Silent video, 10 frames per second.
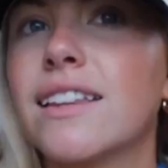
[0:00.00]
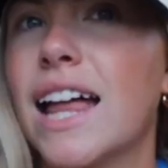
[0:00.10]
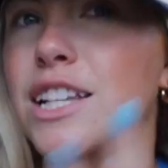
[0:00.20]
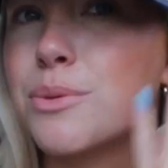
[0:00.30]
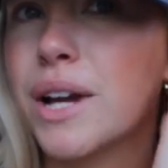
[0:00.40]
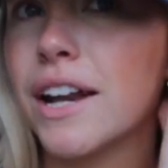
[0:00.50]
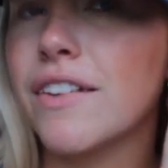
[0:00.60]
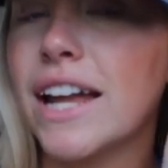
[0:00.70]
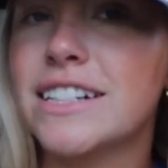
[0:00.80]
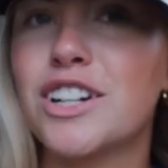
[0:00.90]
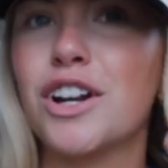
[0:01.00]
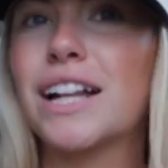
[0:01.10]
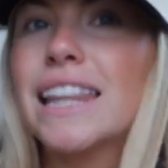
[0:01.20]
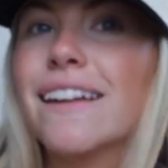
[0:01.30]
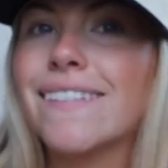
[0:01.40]
The last one kind of ended on a
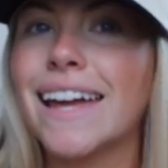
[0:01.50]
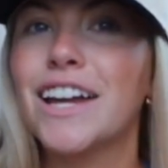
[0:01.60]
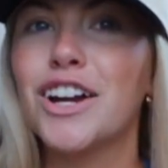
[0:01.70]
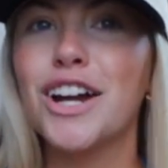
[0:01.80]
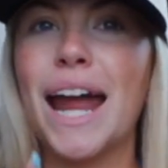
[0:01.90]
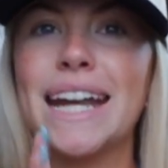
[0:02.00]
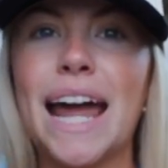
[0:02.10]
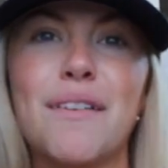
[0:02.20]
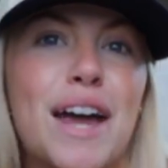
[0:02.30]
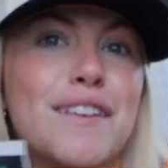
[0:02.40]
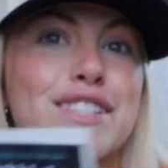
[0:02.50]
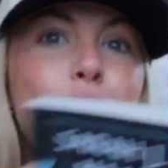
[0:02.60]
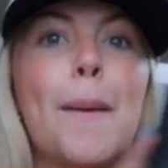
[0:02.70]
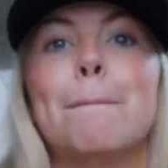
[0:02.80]
cliffhanger, and now I have to go